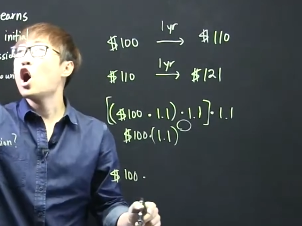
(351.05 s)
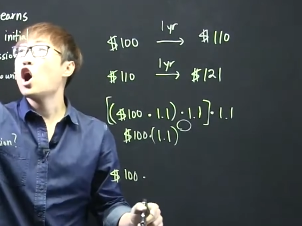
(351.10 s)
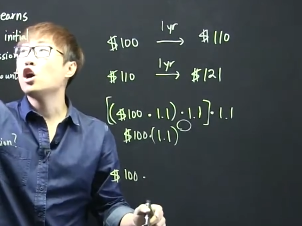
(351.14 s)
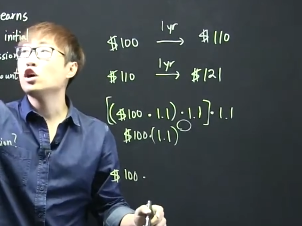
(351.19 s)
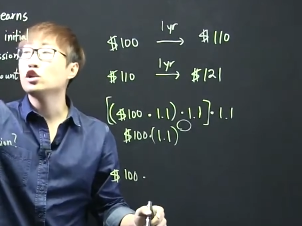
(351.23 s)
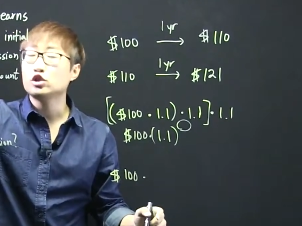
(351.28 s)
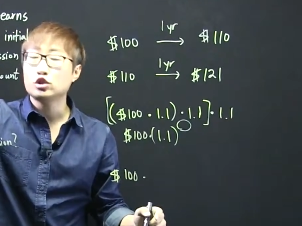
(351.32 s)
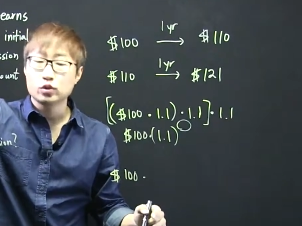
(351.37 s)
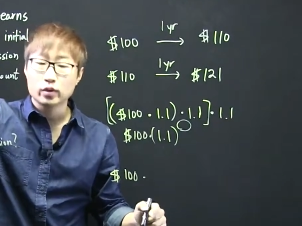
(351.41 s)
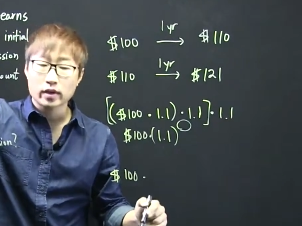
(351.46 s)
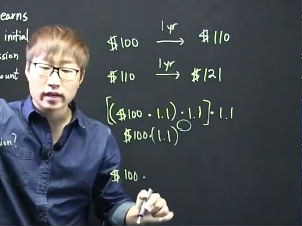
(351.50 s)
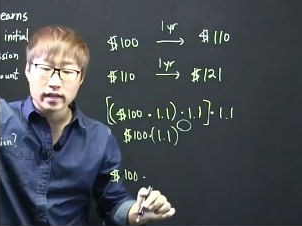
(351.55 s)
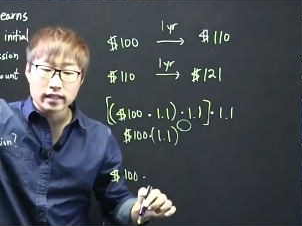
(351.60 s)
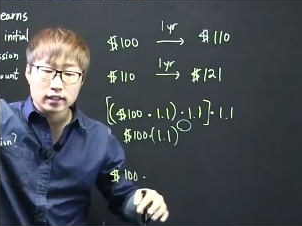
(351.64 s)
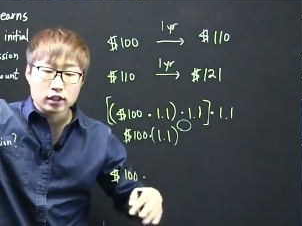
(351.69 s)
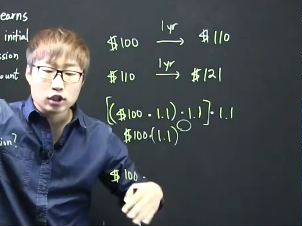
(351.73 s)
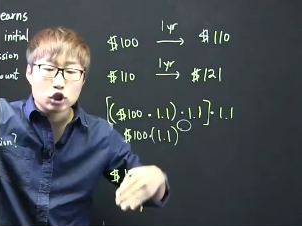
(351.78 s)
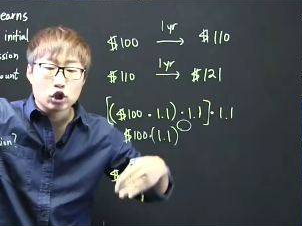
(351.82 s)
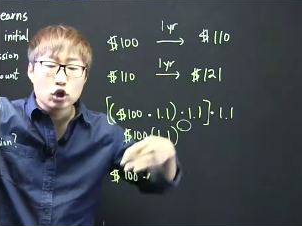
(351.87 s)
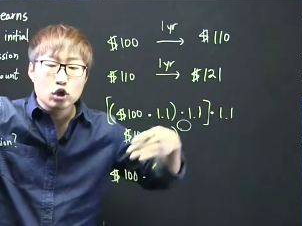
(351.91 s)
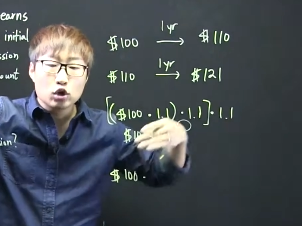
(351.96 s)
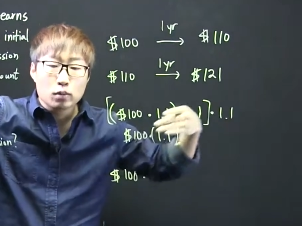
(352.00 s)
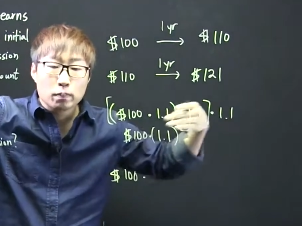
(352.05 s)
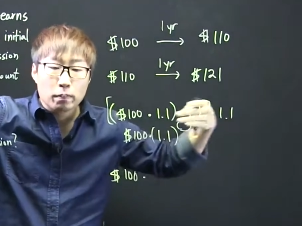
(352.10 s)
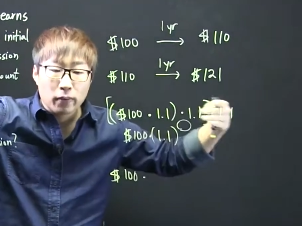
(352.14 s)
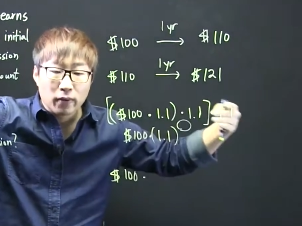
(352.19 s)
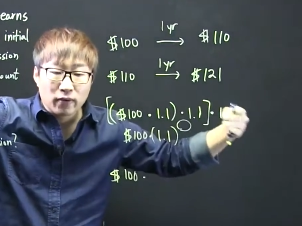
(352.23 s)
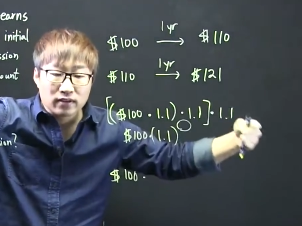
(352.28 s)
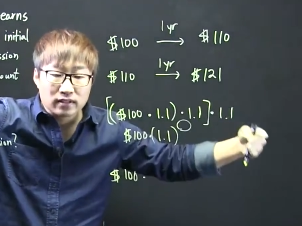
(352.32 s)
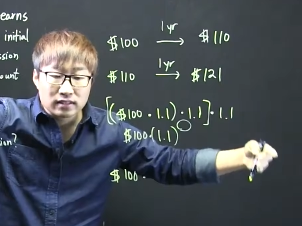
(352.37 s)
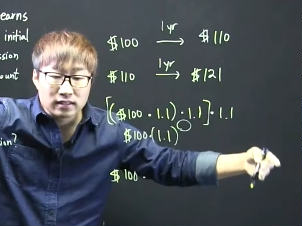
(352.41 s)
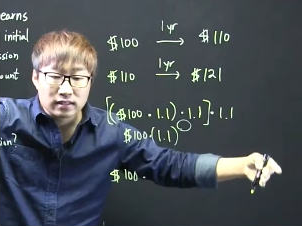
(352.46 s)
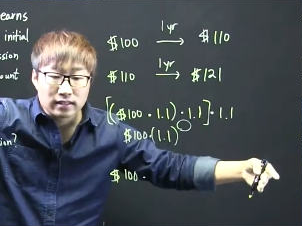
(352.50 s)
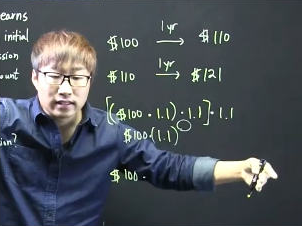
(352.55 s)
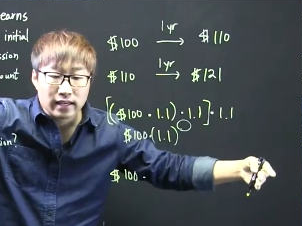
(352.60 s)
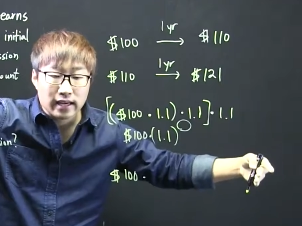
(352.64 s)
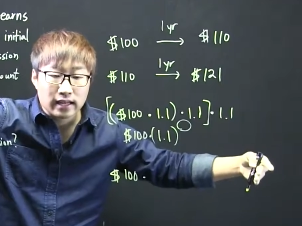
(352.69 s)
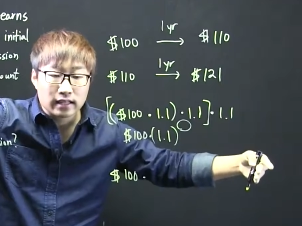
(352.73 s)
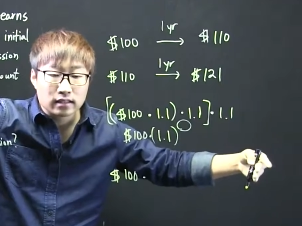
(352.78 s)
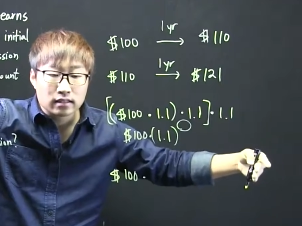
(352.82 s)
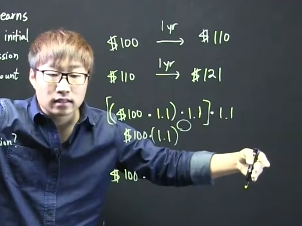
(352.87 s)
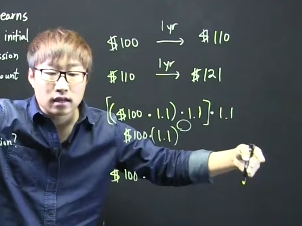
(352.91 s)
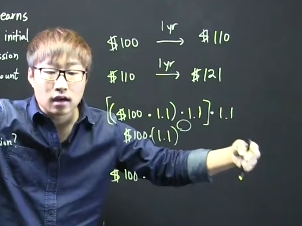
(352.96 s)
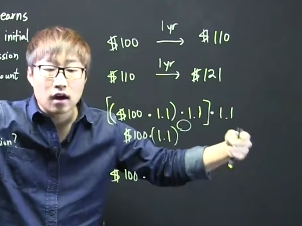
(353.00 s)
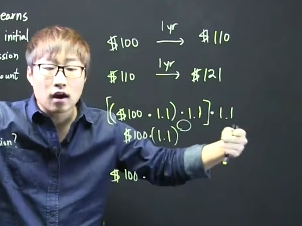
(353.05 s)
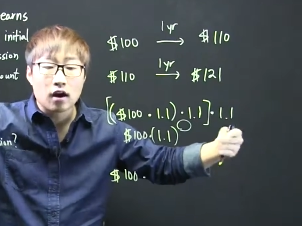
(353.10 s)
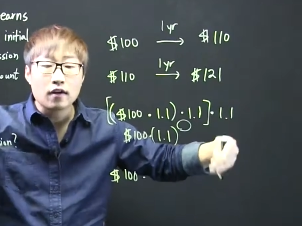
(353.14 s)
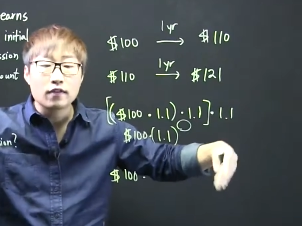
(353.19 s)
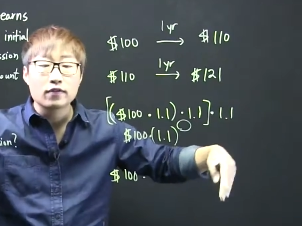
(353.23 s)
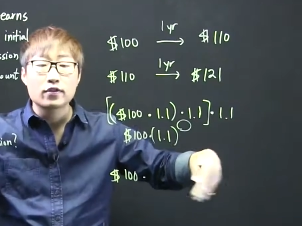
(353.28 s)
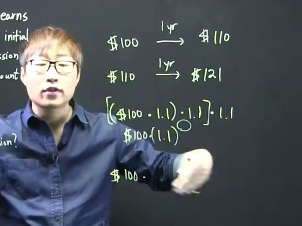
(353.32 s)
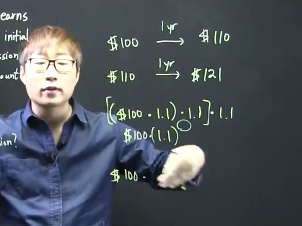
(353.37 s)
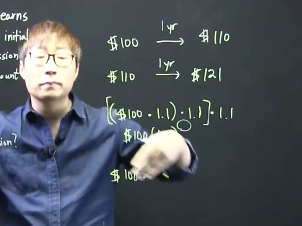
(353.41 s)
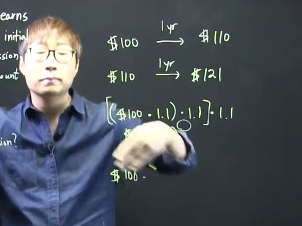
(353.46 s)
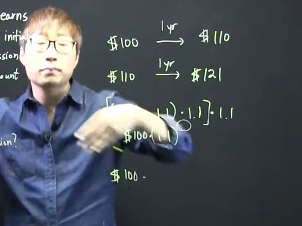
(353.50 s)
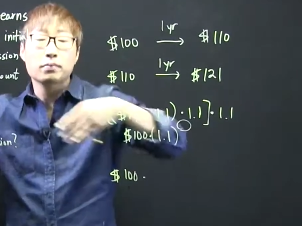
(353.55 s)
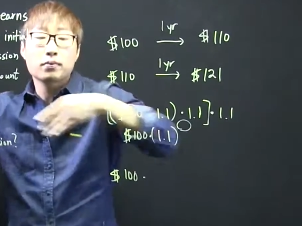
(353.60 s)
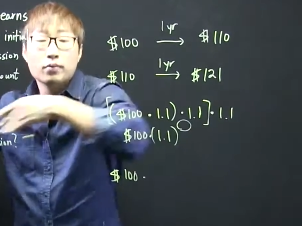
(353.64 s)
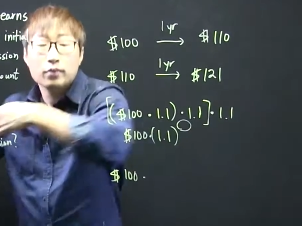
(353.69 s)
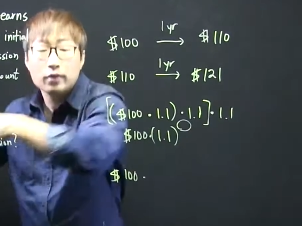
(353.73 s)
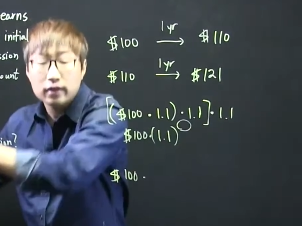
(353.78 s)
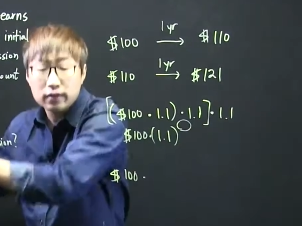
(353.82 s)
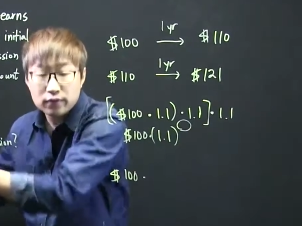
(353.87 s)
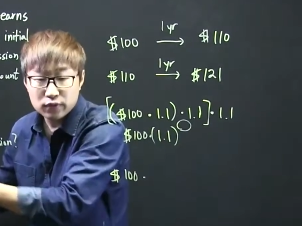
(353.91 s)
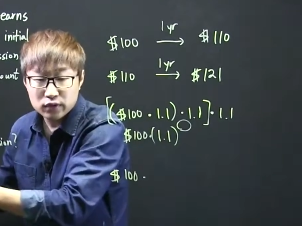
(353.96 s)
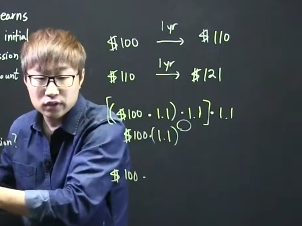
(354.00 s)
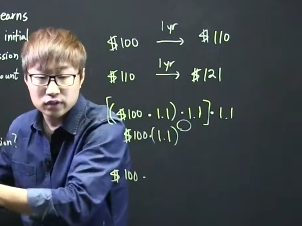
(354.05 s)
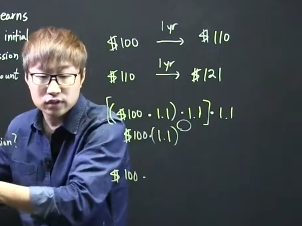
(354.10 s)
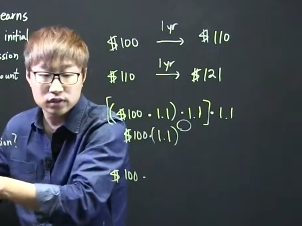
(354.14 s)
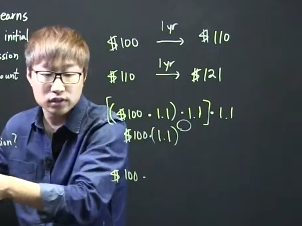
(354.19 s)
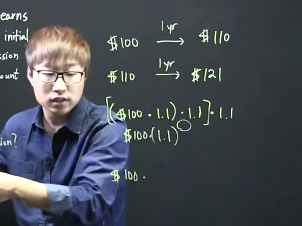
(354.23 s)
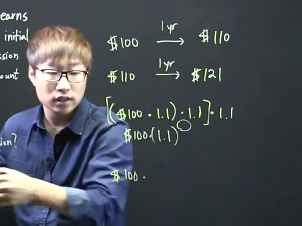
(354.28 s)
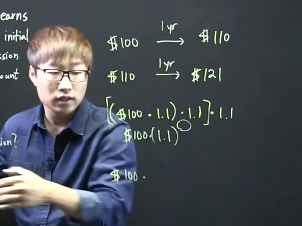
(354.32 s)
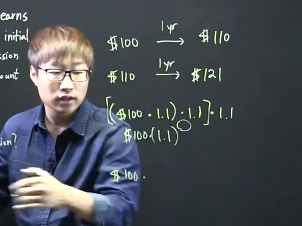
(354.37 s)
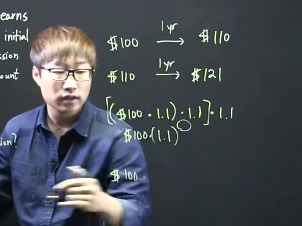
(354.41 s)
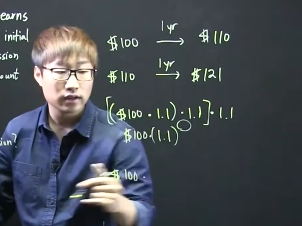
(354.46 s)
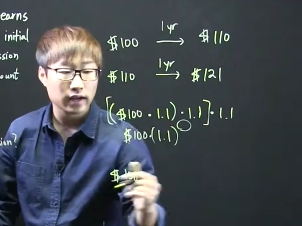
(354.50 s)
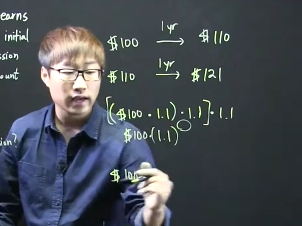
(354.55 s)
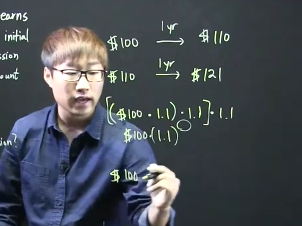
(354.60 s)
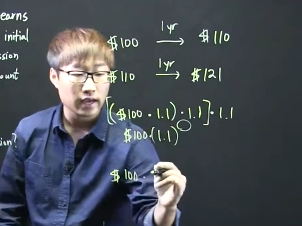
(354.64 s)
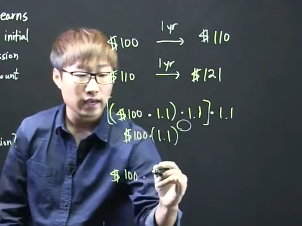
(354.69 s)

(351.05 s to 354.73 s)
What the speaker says: 102% of the previous year,